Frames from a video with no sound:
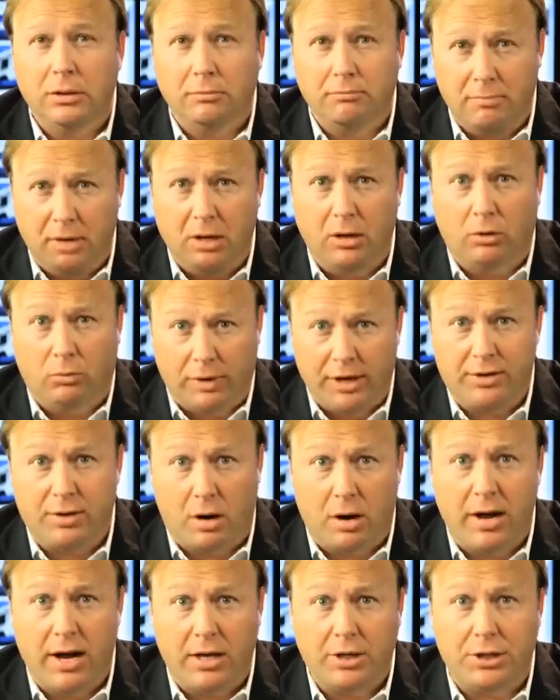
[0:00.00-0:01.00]
mental
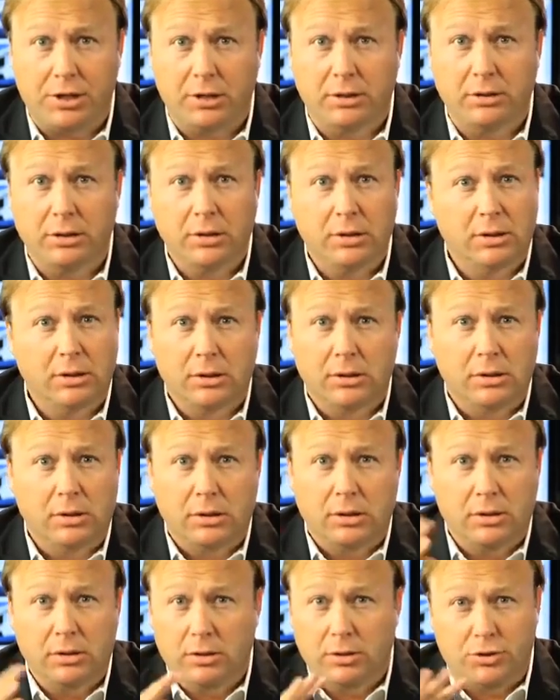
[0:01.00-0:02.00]
retardation,
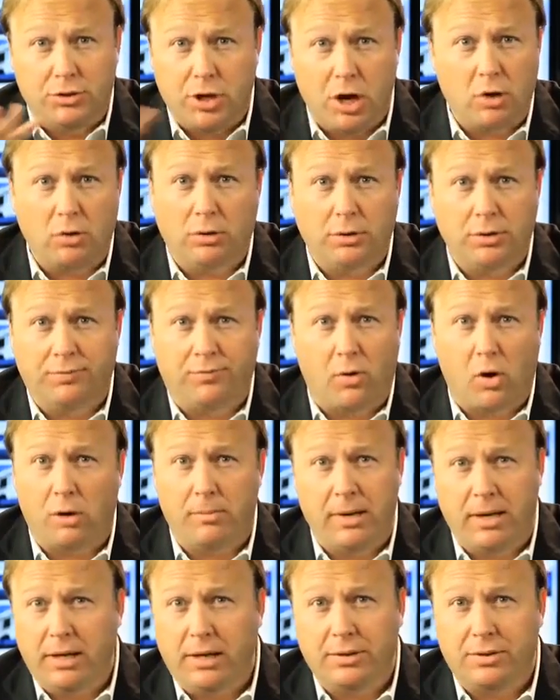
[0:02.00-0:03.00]
total
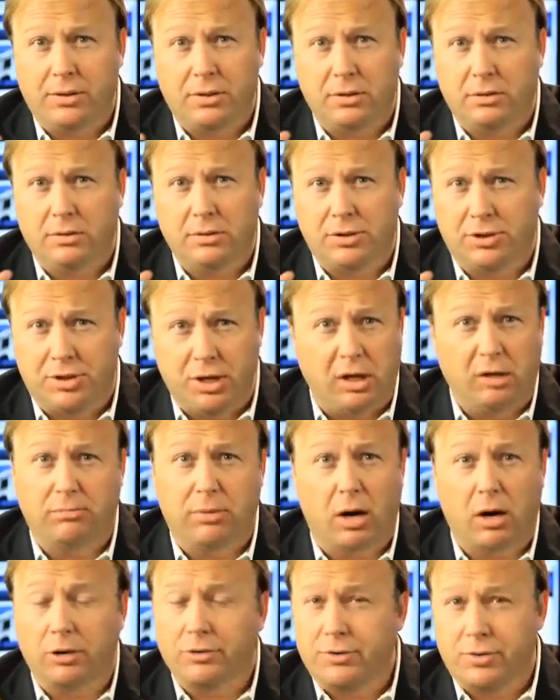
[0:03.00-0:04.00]
deformities,
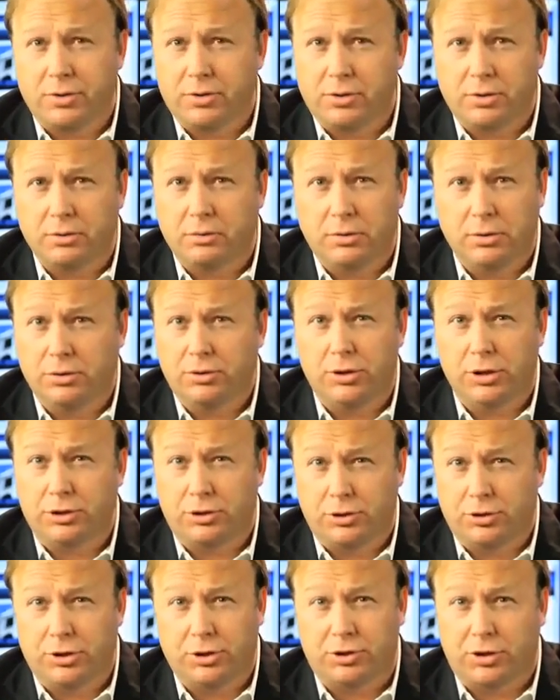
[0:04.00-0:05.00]
stillbirths,
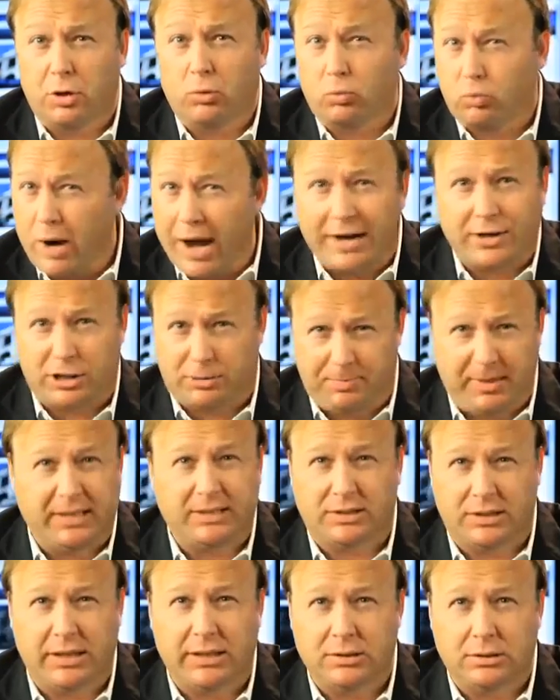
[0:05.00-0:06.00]
just a wreck
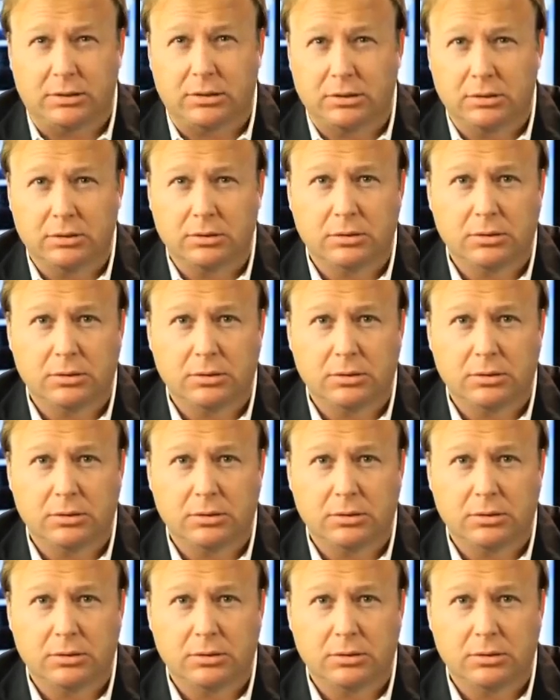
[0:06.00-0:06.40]
species.